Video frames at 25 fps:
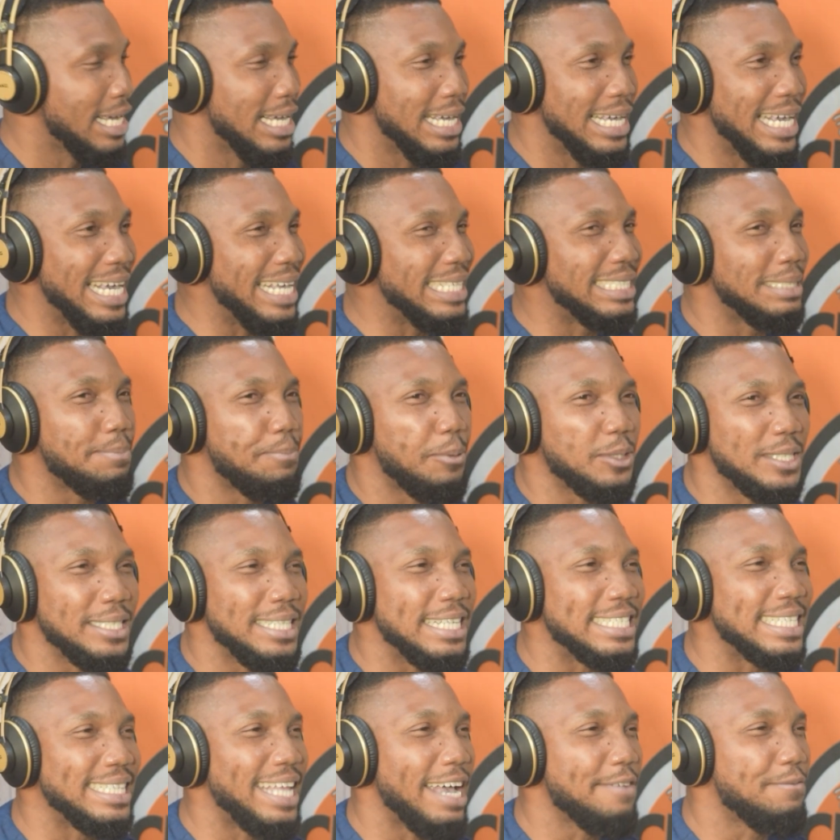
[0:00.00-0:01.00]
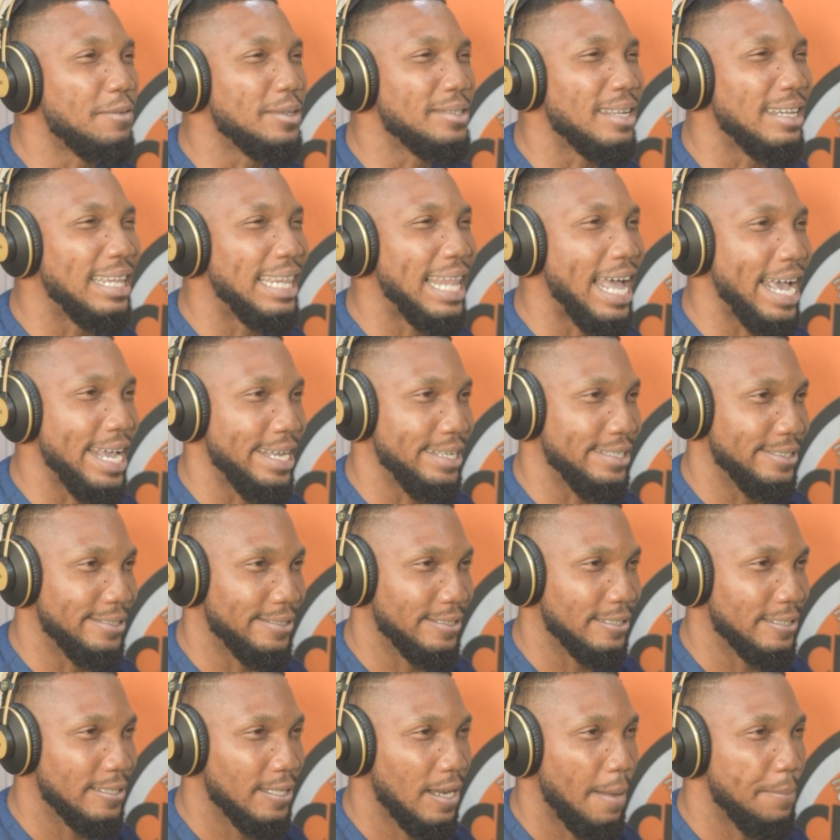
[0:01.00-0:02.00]
is putting his life on the
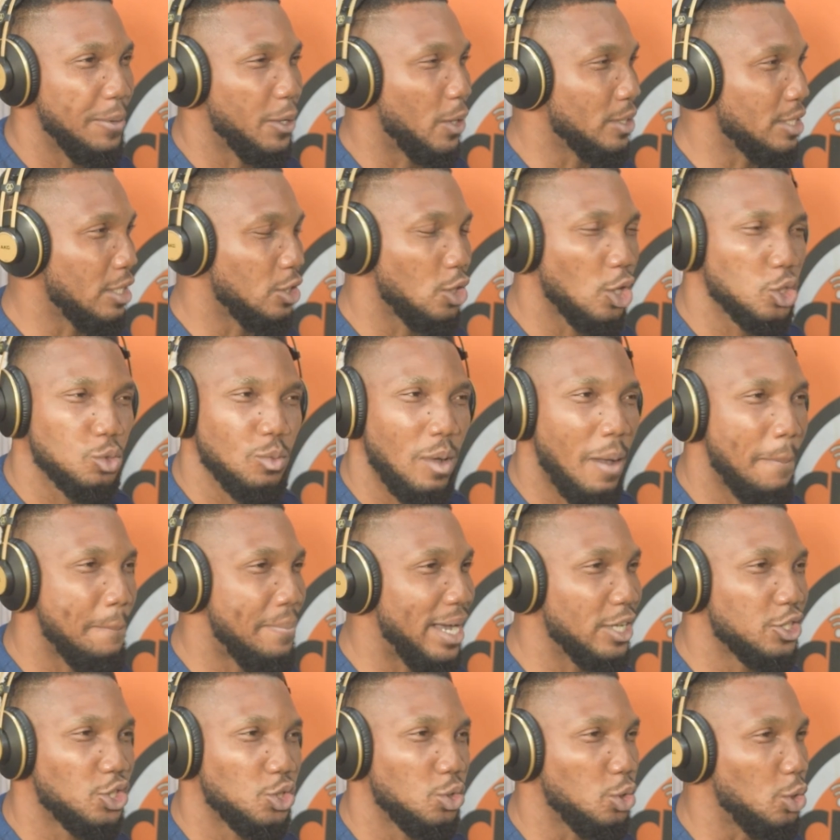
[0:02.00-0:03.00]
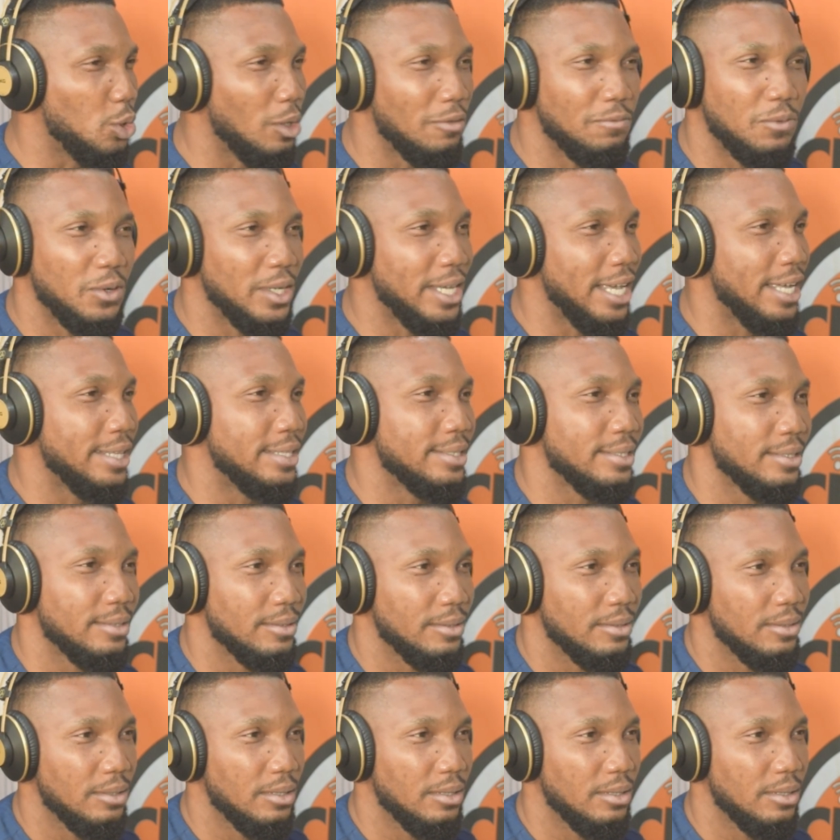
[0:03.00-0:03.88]
line, because he does one bad show, you don't forget.